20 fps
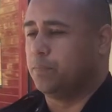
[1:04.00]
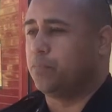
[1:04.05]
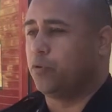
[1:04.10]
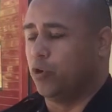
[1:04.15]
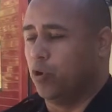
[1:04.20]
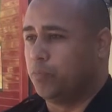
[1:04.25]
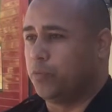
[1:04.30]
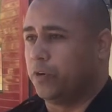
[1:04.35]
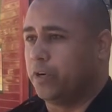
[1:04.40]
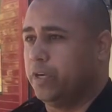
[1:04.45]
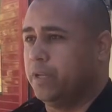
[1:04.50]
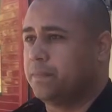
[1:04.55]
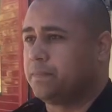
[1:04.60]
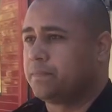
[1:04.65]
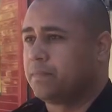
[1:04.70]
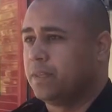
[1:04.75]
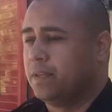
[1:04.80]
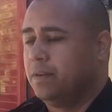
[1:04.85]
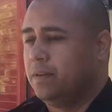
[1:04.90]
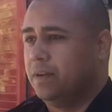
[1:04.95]
appropriate.
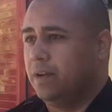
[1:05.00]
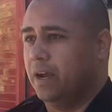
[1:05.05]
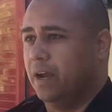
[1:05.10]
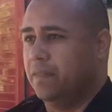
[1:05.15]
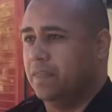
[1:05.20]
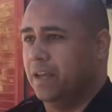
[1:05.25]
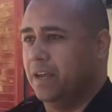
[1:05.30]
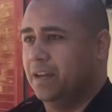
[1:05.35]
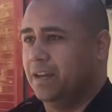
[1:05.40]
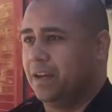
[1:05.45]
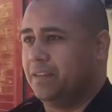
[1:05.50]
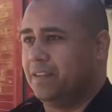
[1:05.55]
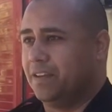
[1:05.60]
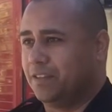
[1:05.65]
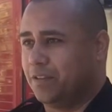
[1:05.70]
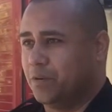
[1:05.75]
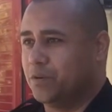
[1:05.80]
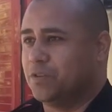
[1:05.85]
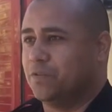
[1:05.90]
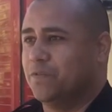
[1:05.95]
And then I
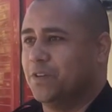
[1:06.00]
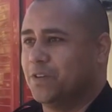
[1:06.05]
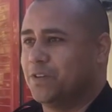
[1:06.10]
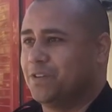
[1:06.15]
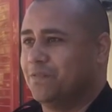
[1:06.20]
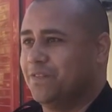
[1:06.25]
think there's a